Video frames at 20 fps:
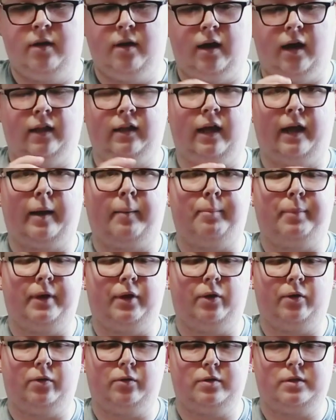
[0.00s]
a lot of
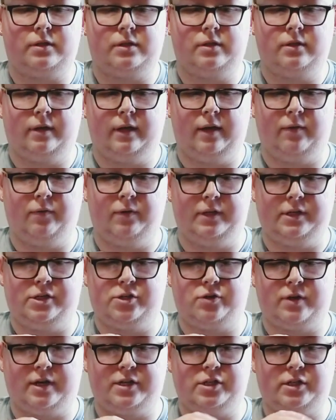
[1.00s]
bills, it really
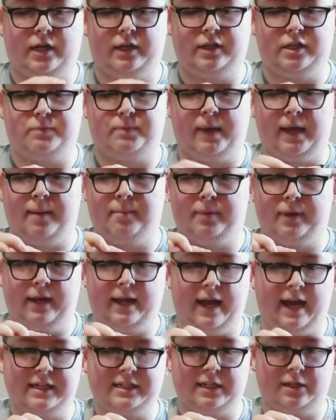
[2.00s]
stretches out this band, but it
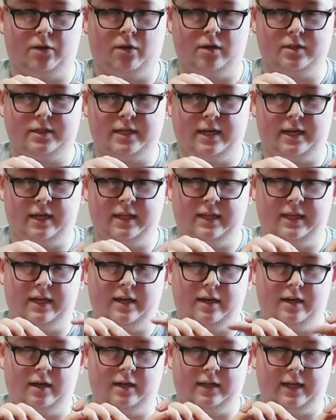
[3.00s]
hasn't lost any of the
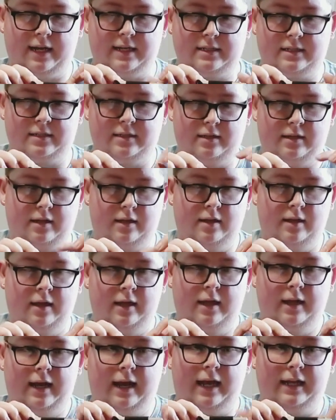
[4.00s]

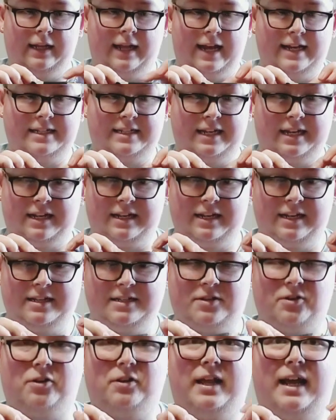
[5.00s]
elasticness
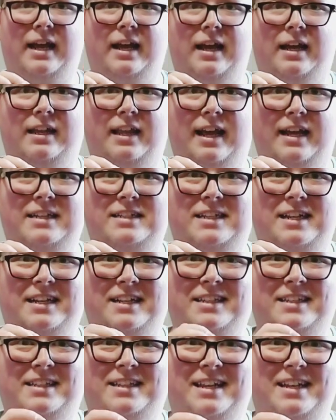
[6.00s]
or
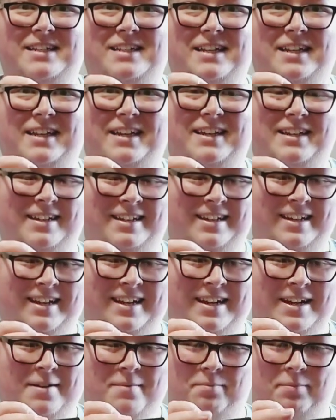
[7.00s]
elasticity.
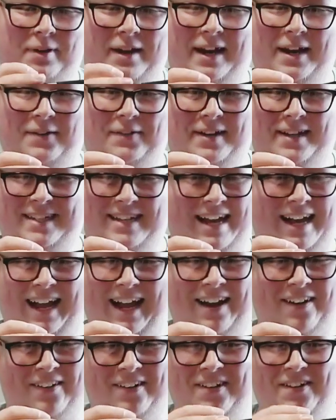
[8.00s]
But anyways, I
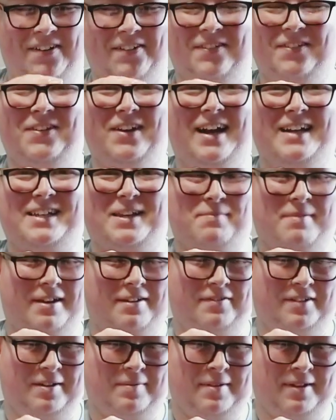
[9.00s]
don't know. You guys can make
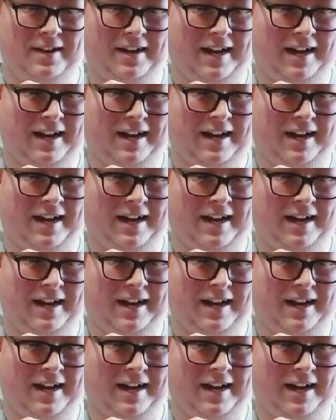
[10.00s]
fun of me in the